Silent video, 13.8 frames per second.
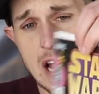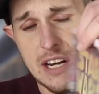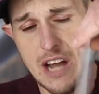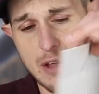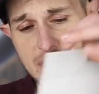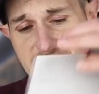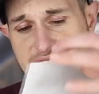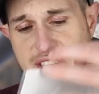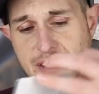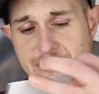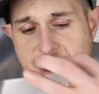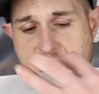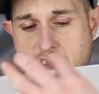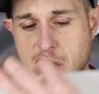Now, this is a
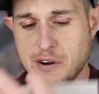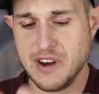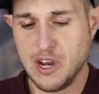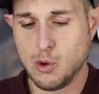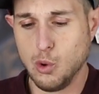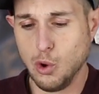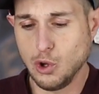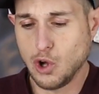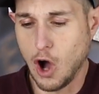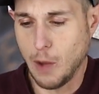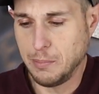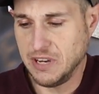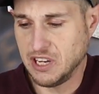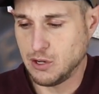very cool
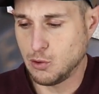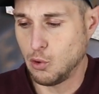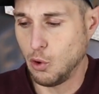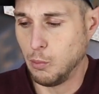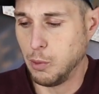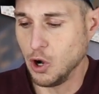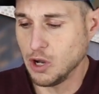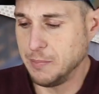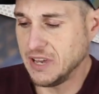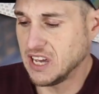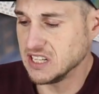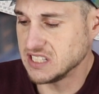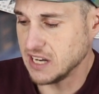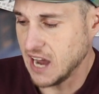book
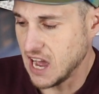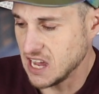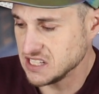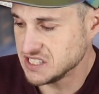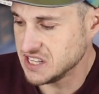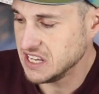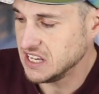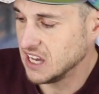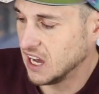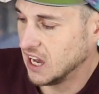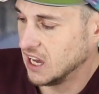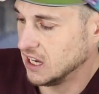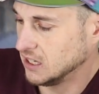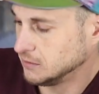because it has
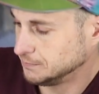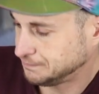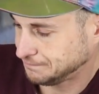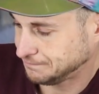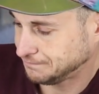the